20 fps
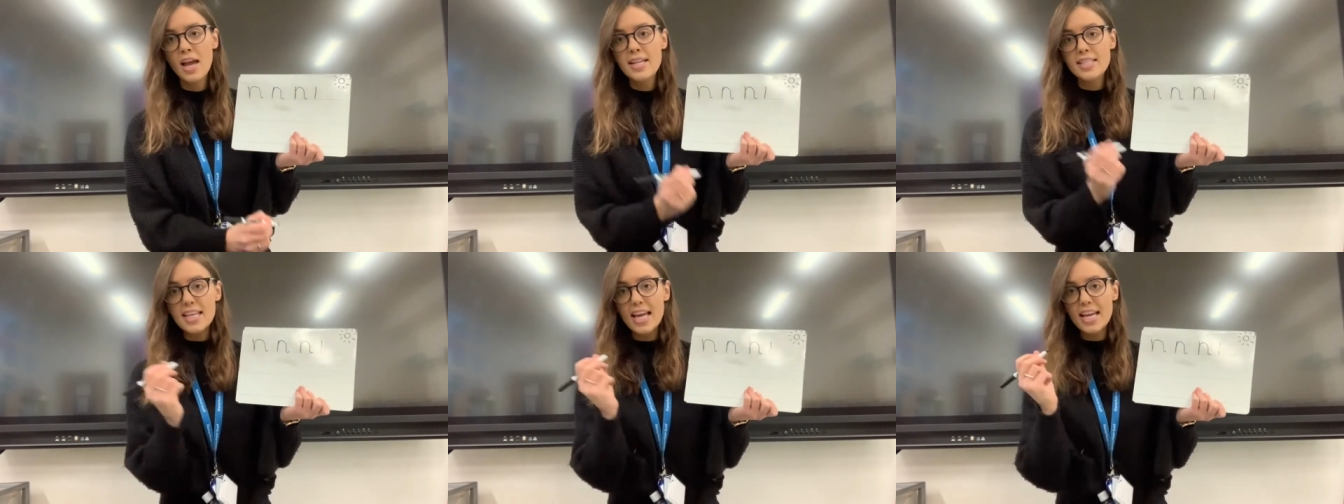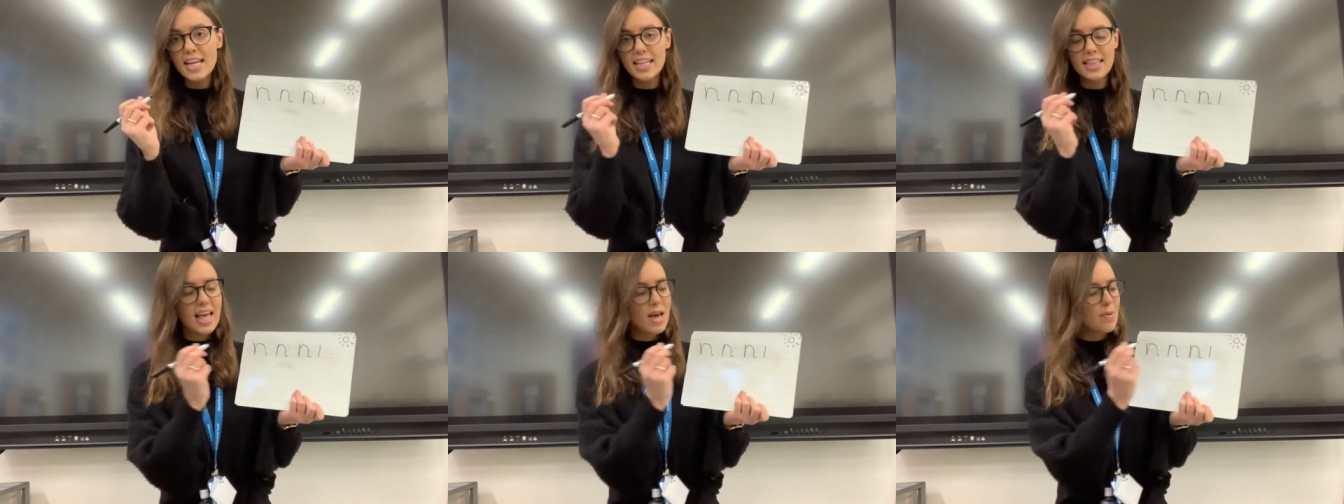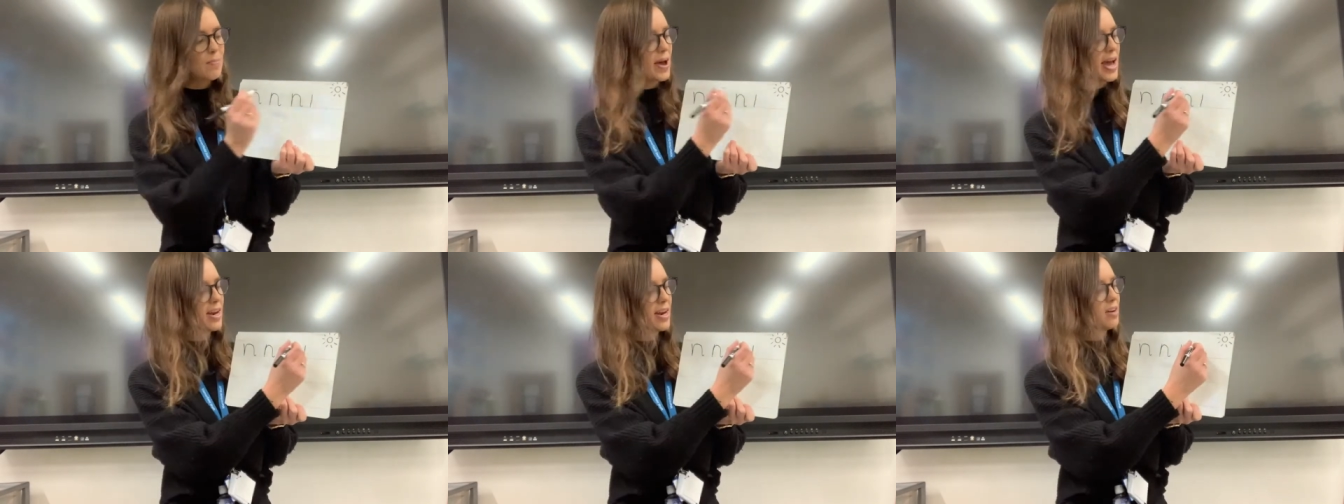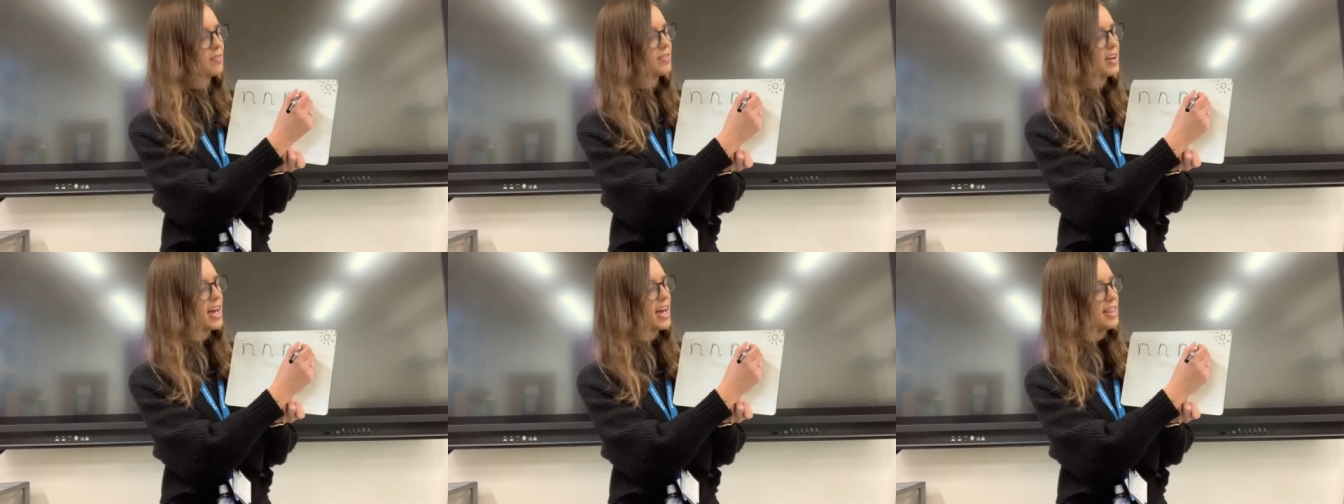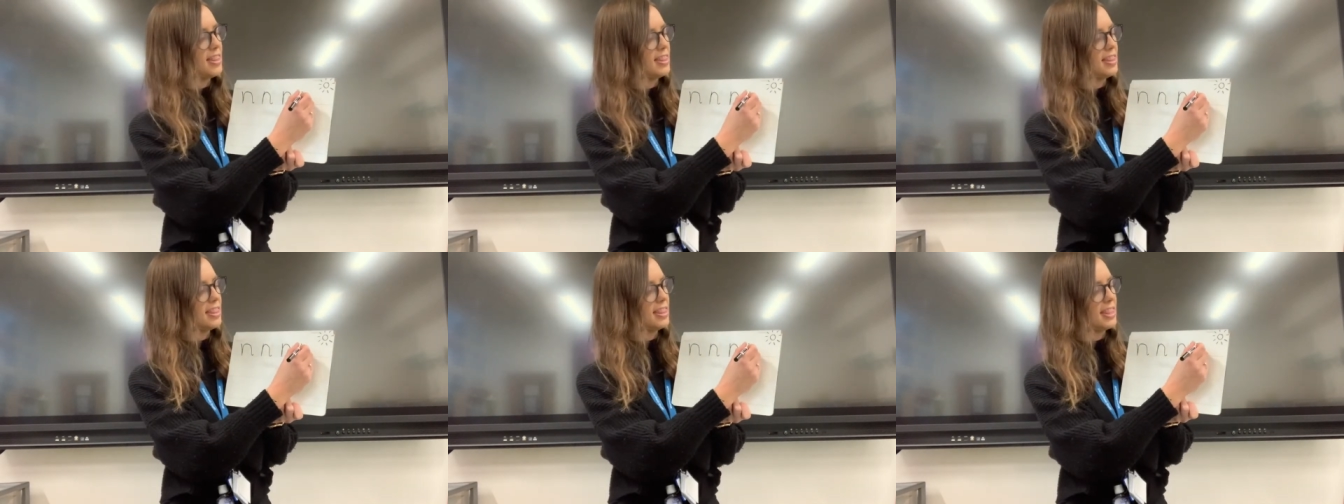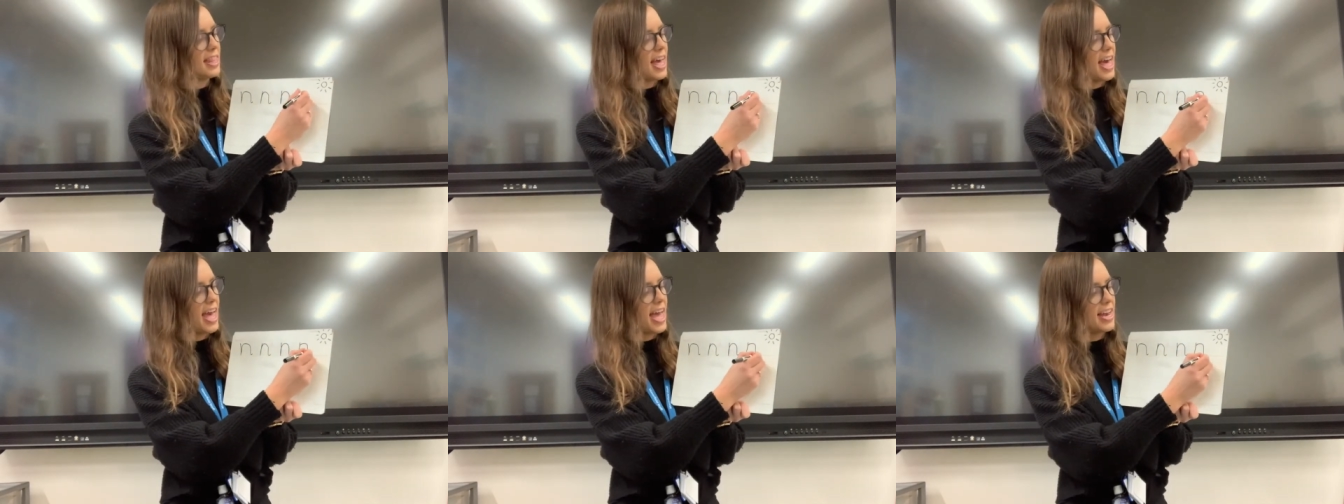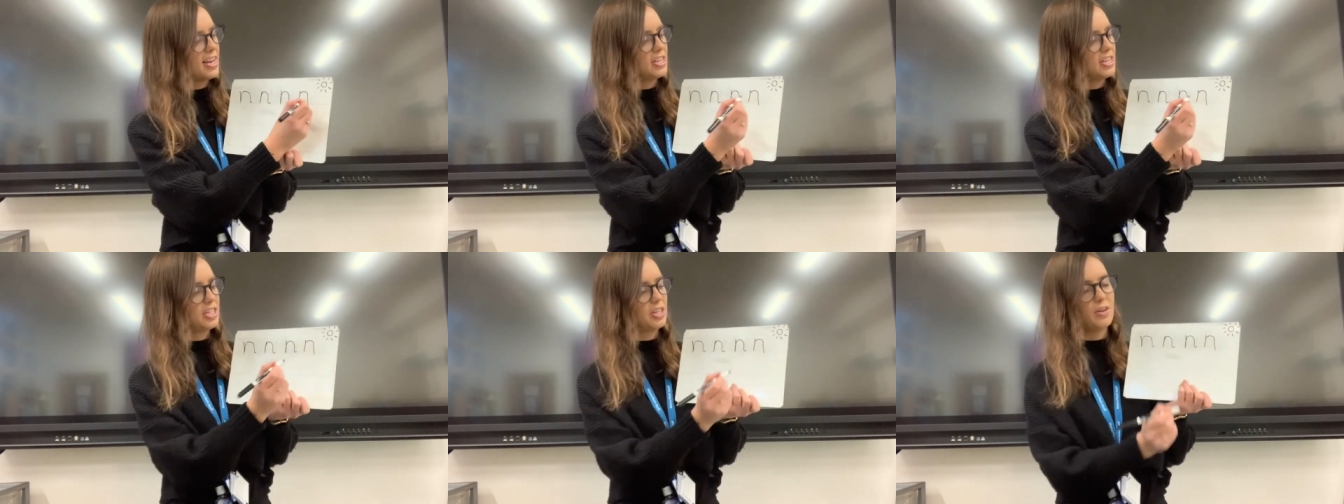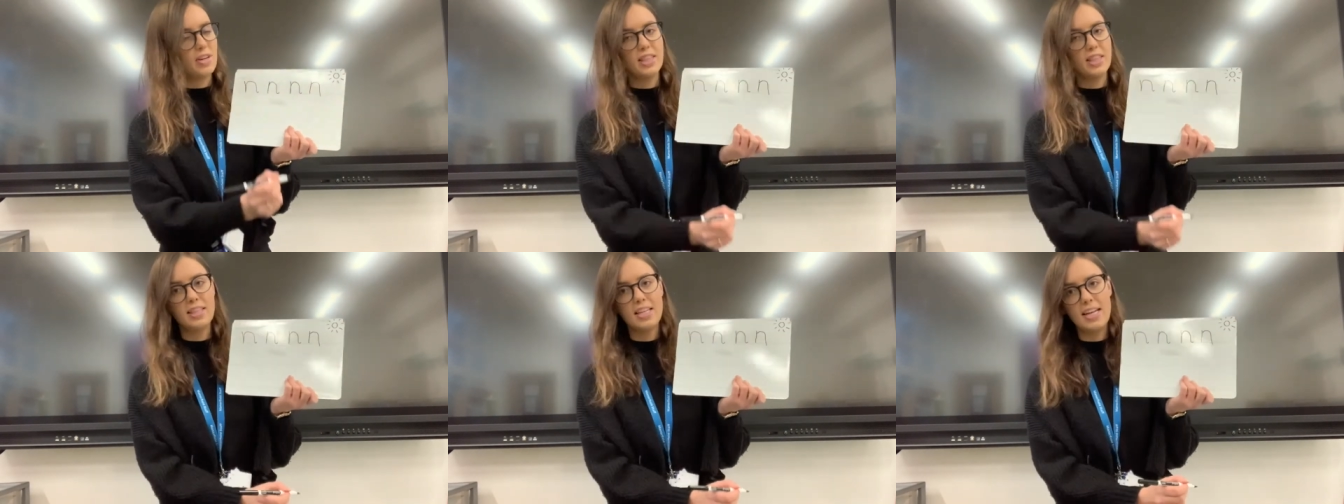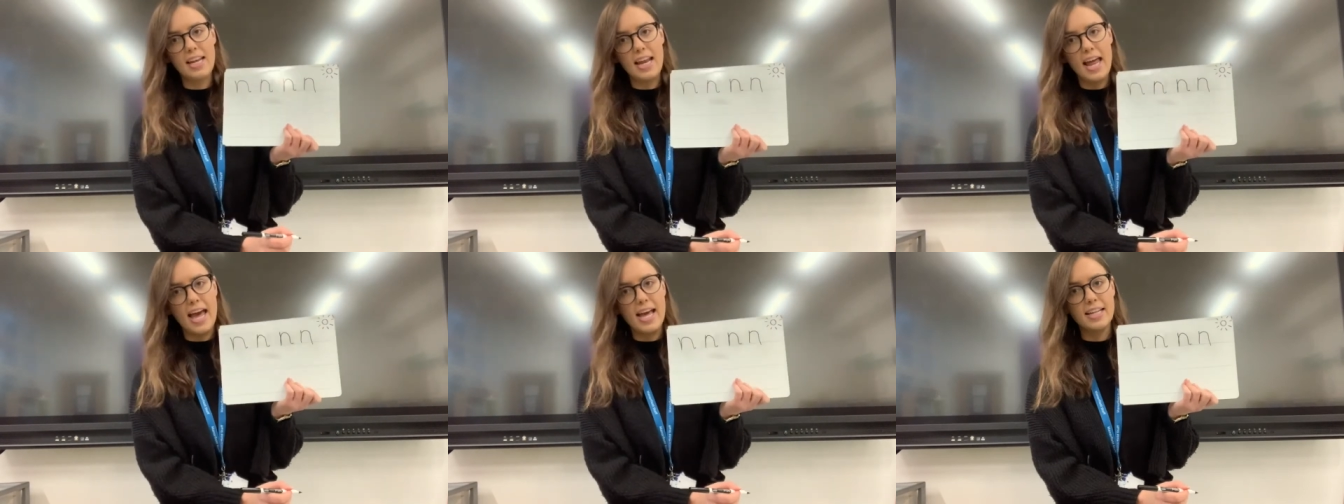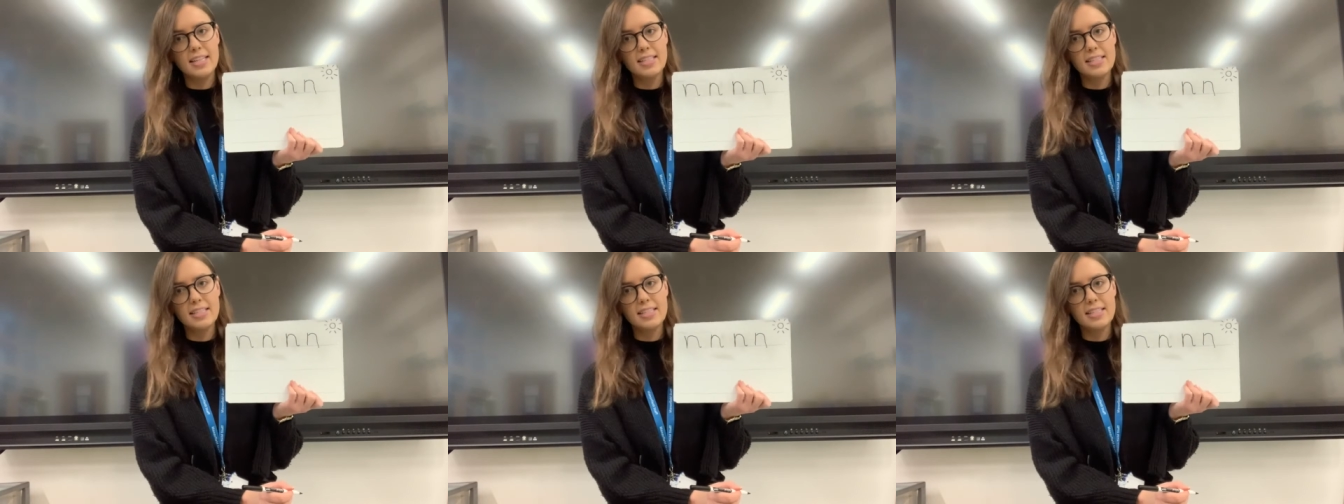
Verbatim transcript: taking their pen off and then doing the net.